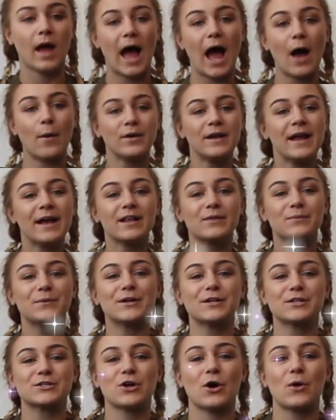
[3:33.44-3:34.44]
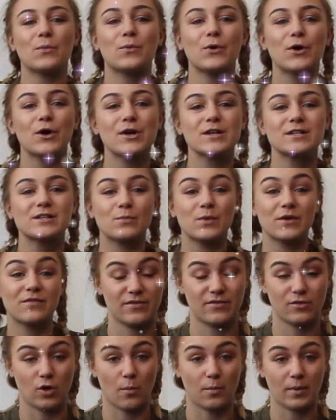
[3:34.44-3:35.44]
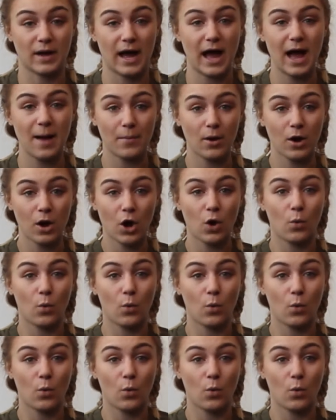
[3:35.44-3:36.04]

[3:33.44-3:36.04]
Our next workshop was with Stopgap.